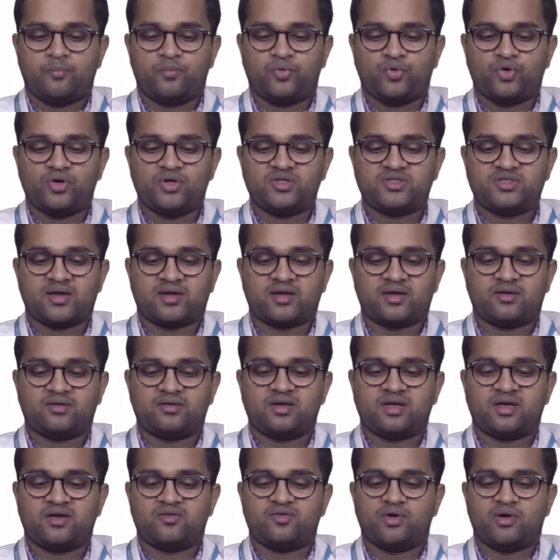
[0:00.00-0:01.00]
pull second
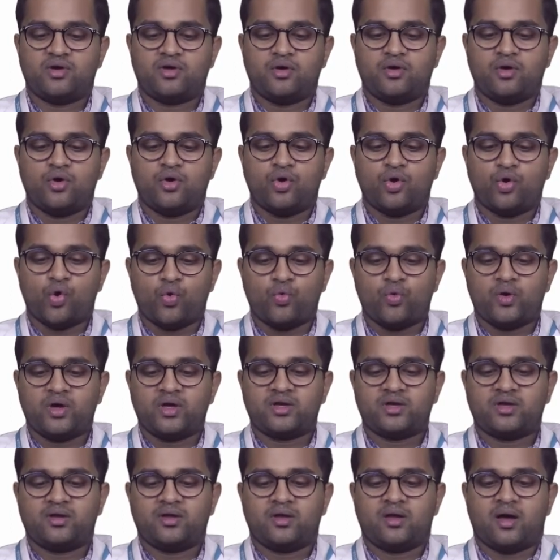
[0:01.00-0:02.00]
glove
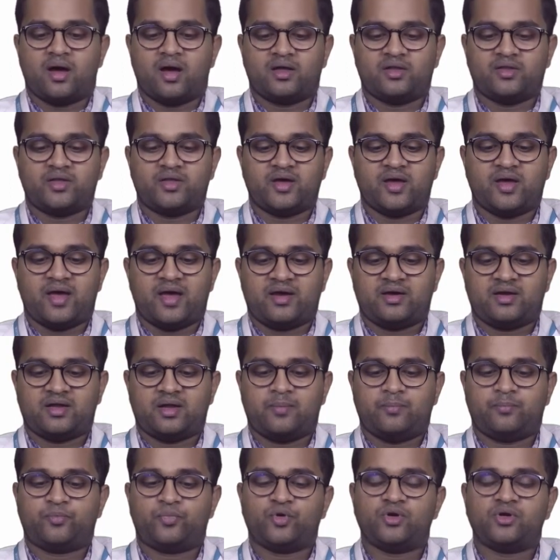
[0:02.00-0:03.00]
over other hand
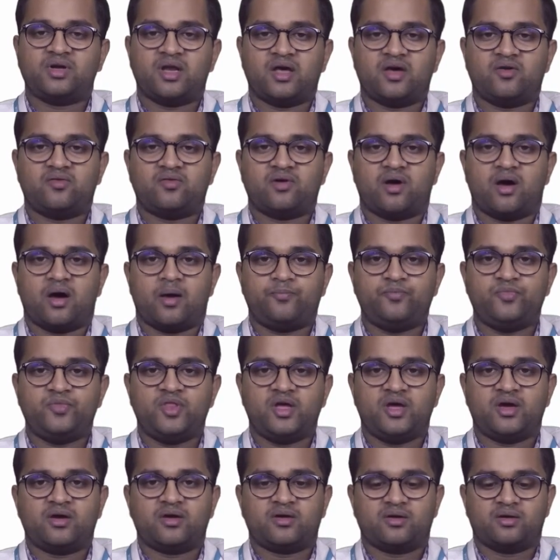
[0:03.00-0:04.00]
and pull glove up
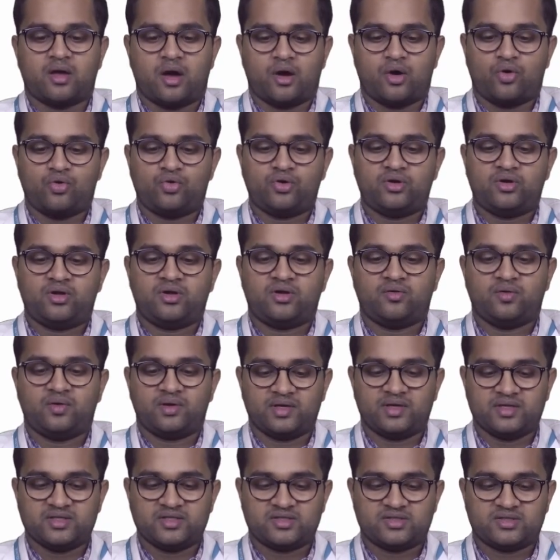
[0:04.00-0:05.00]
the gowned
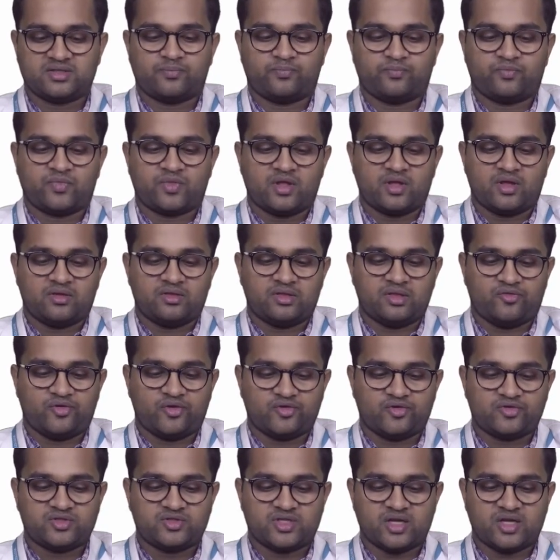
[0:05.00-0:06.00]
wrist. The
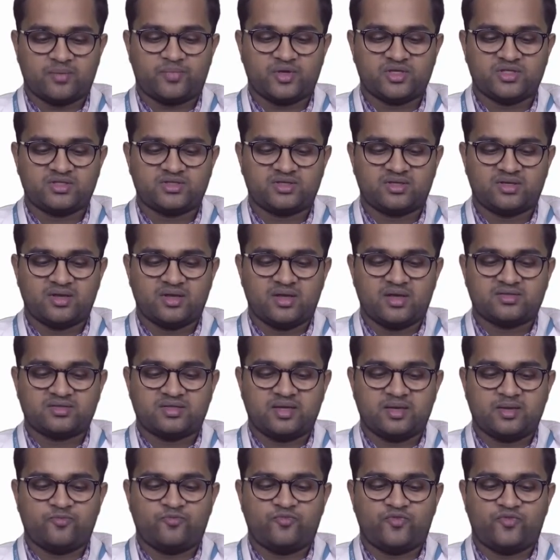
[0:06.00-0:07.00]
fifth step is
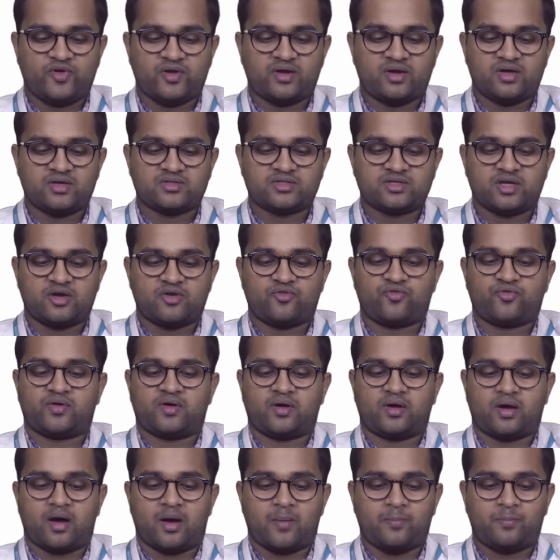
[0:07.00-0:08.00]
slip fingers of
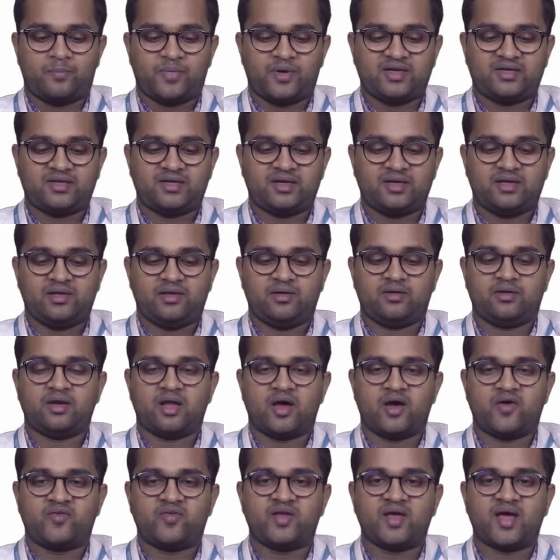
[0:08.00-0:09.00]
completely
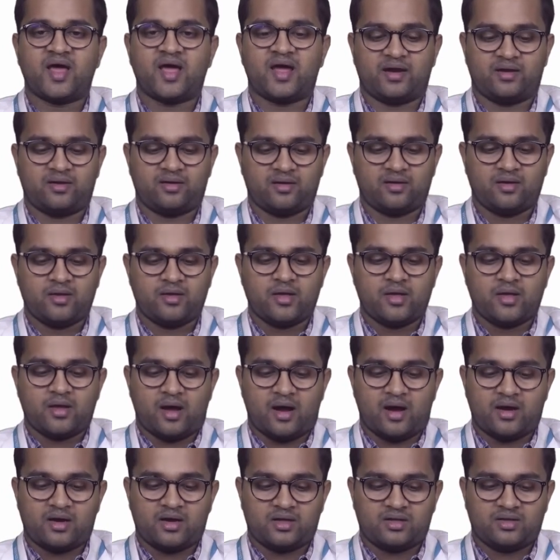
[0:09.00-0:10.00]
gloved hand
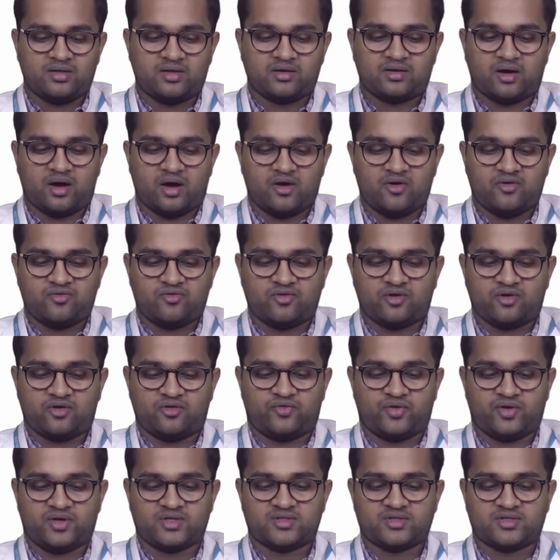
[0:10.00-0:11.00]
under the cuff
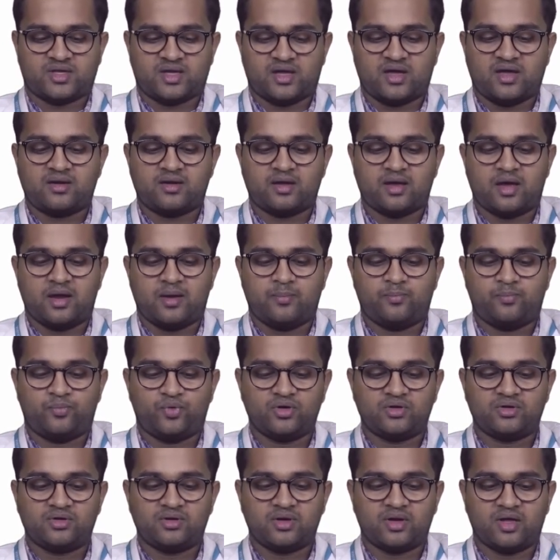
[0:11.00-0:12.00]
of first hand and
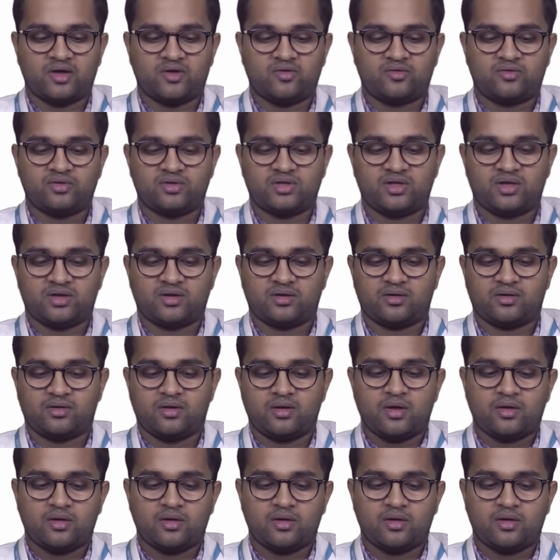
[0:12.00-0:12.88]
pull glove to the